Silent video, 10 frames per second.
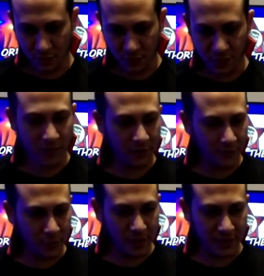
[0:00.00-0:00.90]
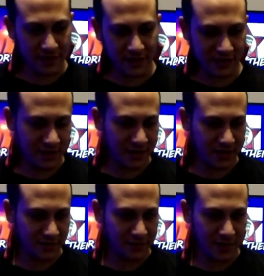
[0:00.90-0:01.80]
We are avoiding these
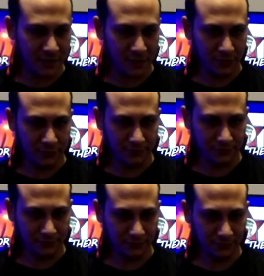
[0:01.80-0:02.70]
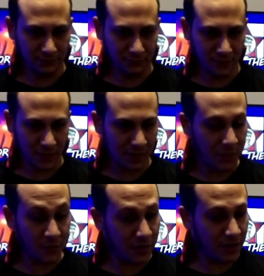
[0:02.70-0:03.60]
kinds of people,
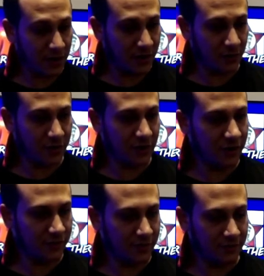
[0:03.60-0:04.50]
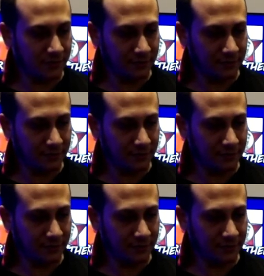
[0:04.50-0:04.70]
but we are not going to hurt them.